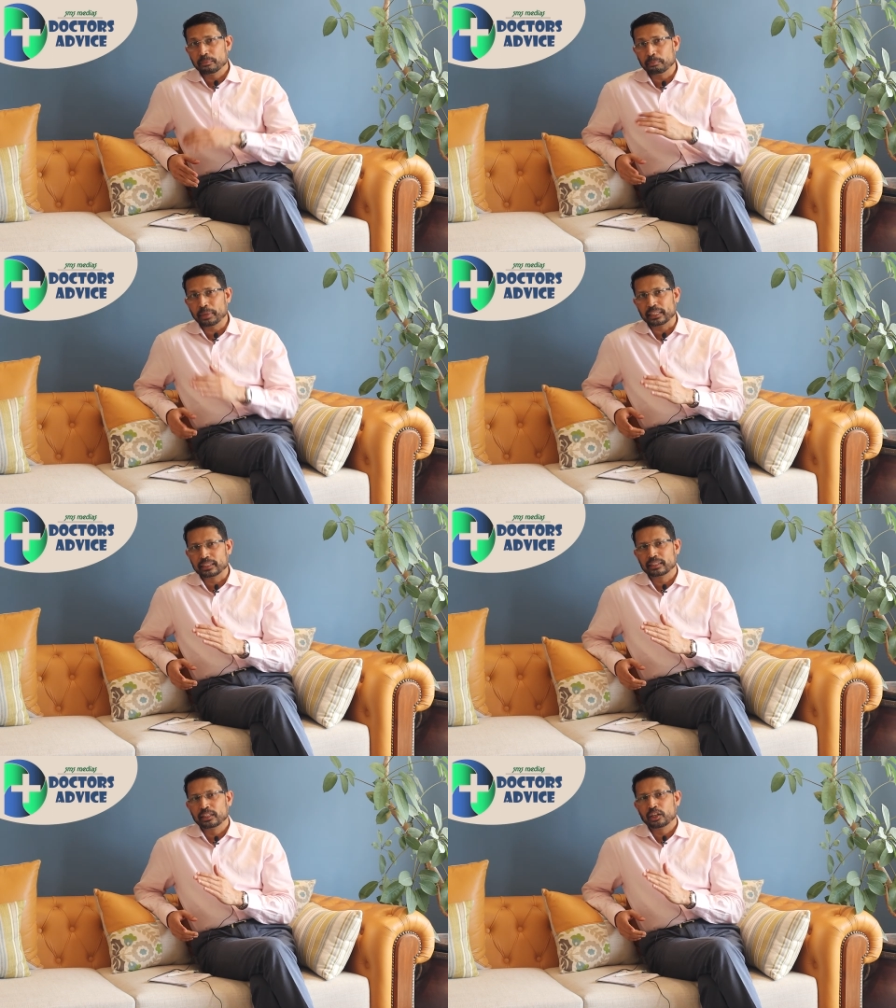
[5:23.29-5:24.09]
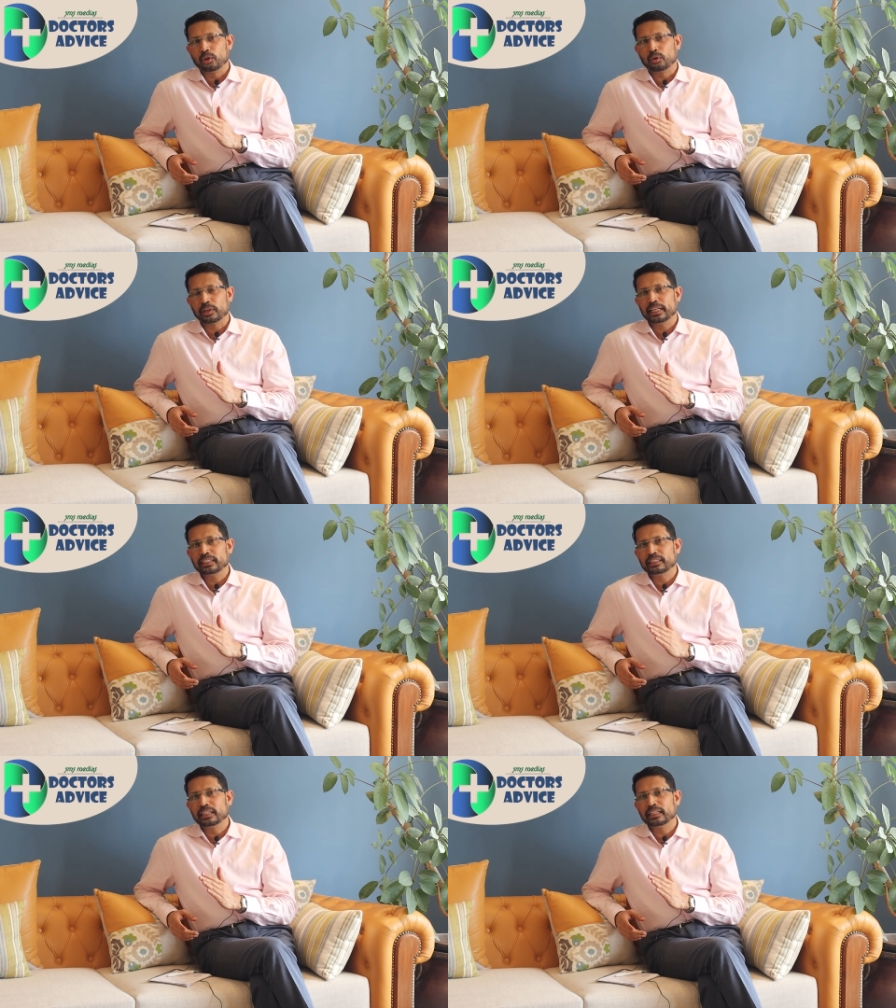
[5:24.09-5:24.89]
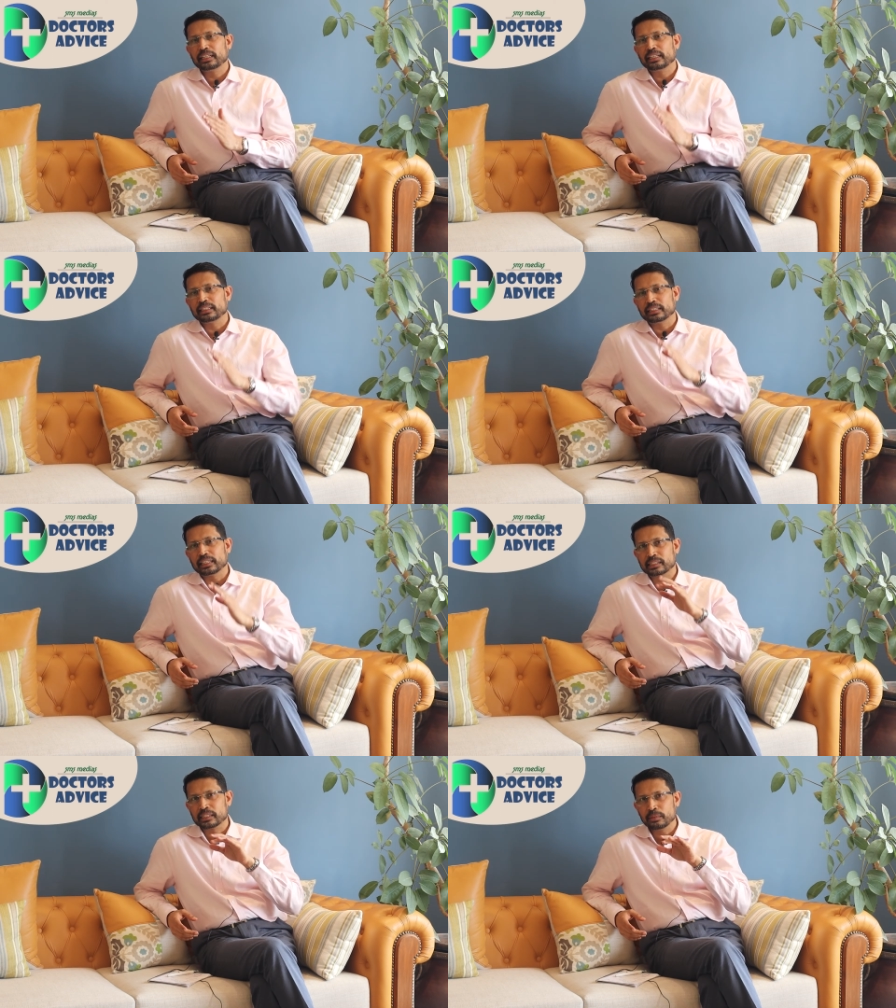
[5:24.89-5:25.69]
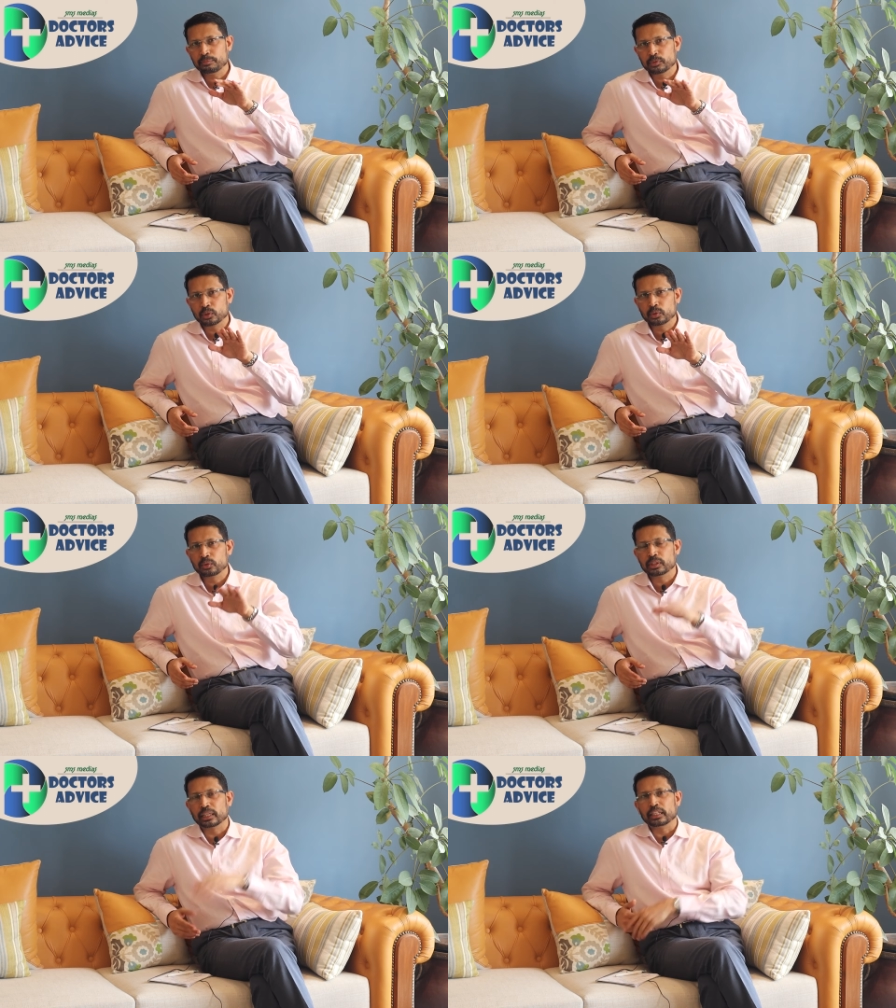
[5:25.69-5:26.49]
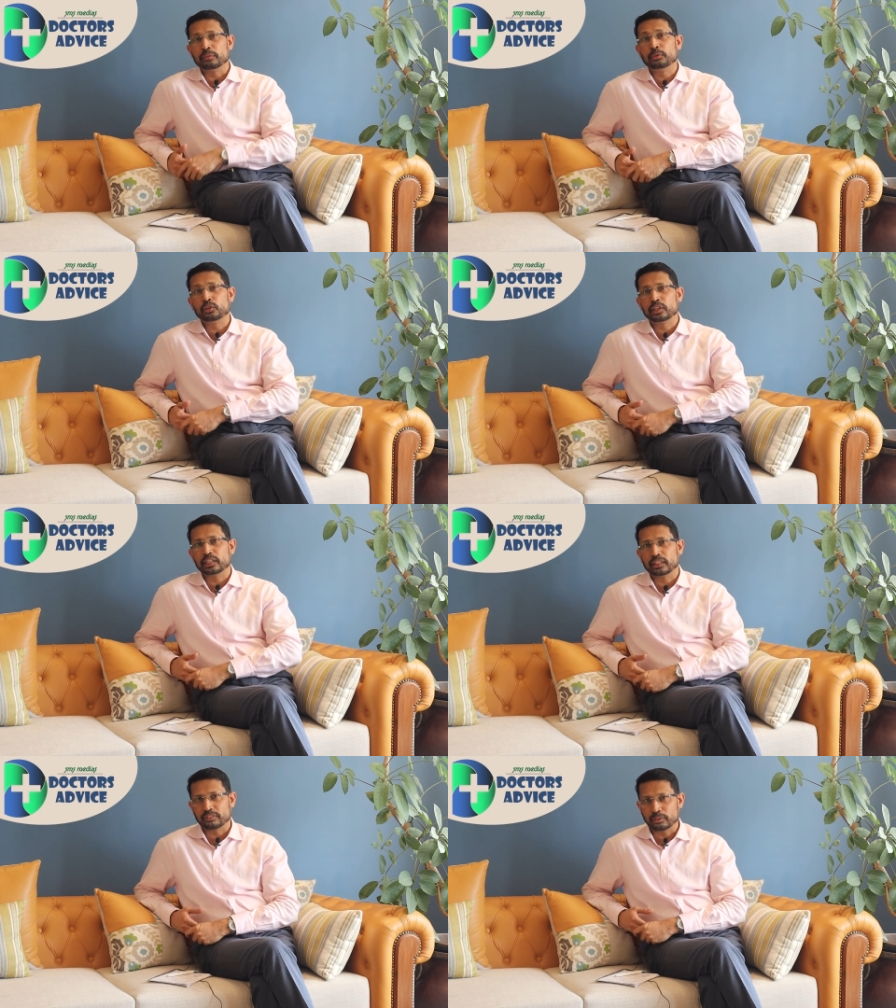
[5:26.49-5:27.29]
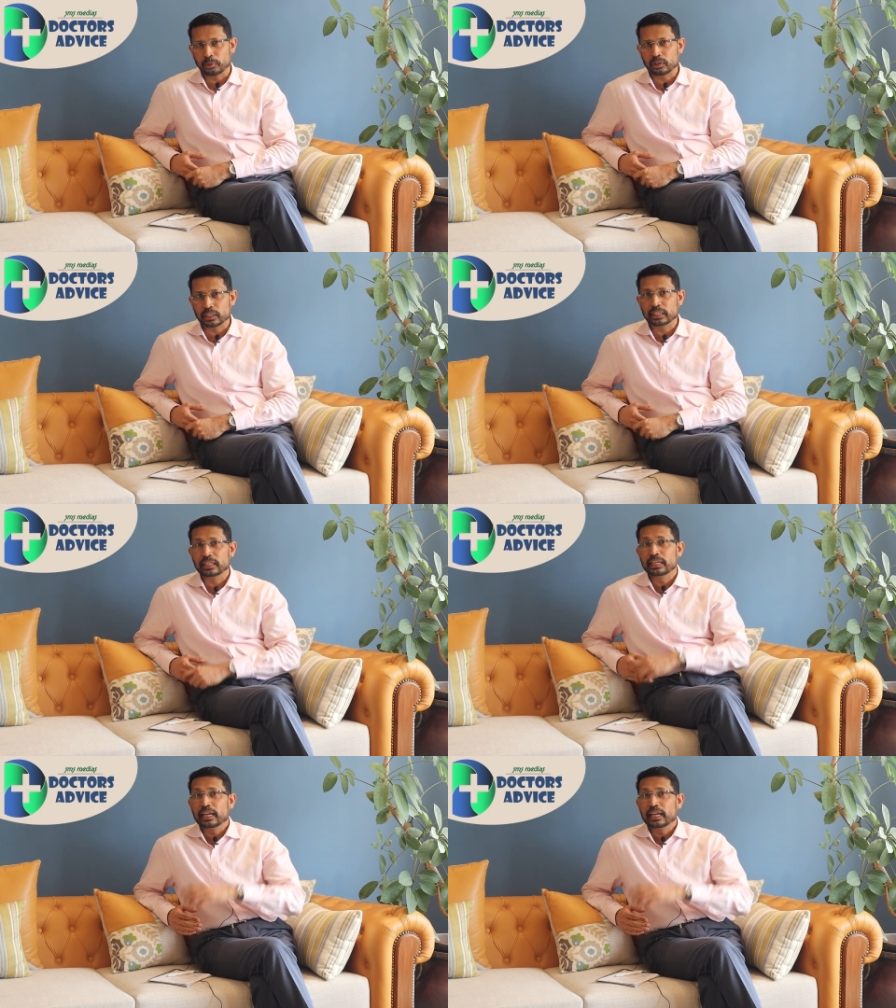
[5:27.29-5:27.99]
but occasionally they slip through the immunity of the body